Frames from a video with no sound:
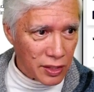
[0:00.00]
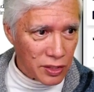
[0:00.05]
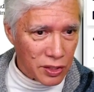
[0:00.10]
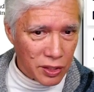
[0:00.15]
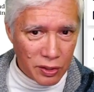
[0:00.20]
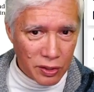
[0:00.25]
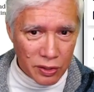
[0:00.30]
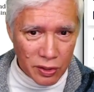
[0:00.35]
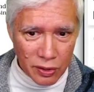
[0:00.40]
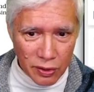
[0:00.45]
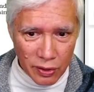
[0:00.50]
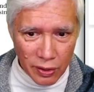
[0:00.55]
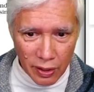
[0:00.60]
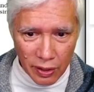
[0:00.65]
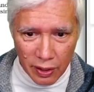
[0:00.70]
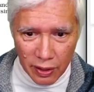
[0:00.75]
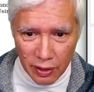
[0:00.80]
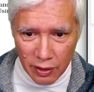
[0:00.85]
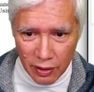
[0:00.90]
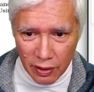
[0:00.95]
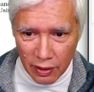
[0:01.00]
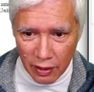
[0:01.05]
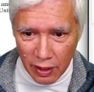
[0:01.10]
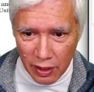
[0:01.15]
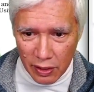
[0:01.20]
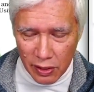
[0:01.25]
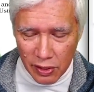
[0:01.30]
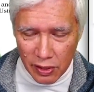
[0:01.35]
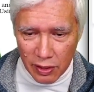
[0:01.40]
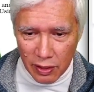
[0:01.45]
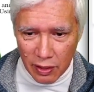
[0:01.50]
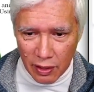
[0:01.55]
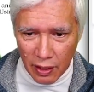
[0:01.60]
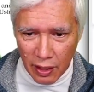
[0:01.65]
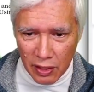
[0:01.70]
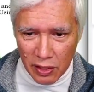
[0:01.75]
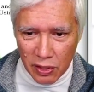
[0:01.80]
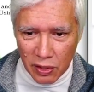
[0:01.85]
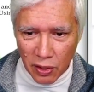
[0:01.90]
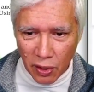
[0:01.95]
should do it.
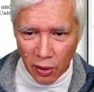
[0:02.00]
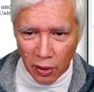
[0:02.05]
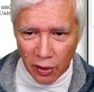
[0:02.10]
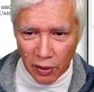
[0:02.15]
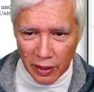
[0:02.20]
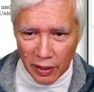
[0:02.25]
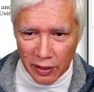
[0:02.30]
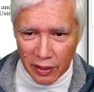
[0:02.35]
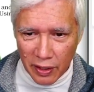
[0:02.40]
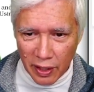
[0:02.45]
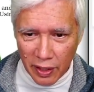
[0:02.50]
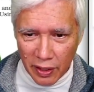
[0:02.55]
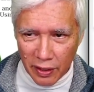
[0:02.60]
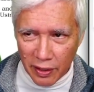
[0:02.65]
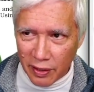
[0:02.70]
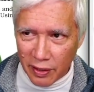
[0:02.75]
Let's call it done.